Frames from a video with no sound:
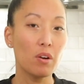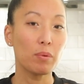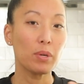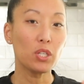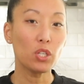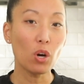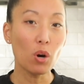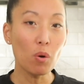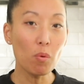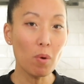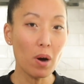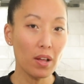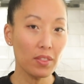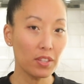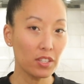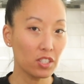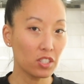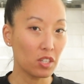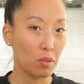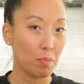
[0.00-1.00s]
We don't want
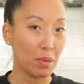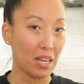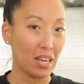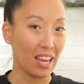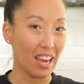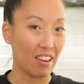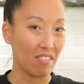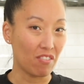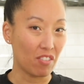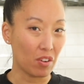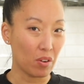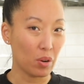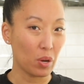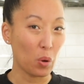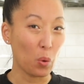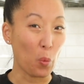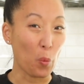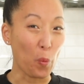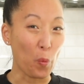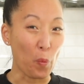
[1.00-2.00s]
this to be a
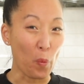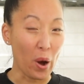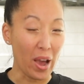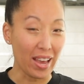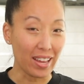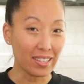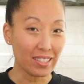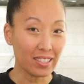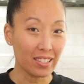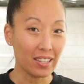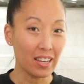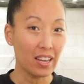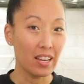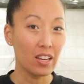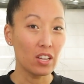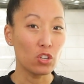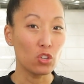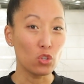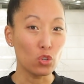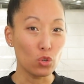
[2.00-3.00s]
very wet
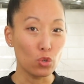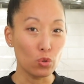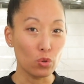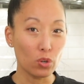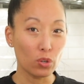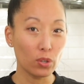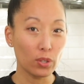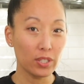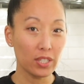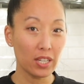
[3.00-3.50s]
noodle